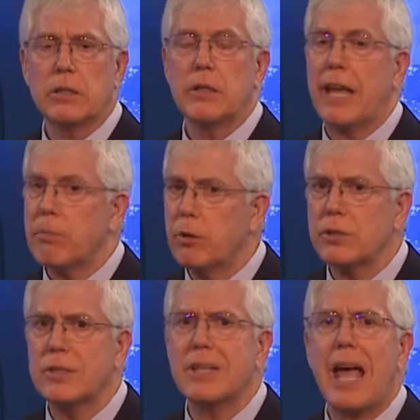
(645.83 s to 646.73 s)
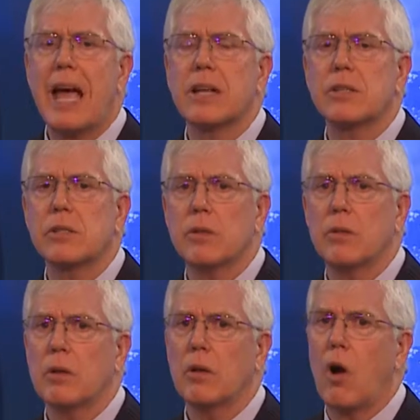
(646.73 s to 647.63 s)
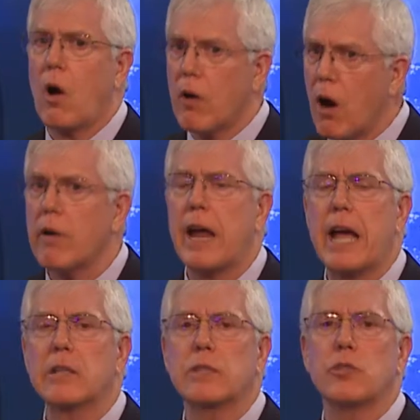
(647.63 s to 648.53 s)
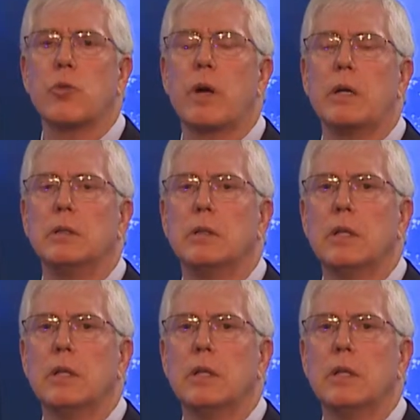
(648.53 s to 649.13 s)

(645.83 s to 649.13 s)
That person's acts are our acts as well.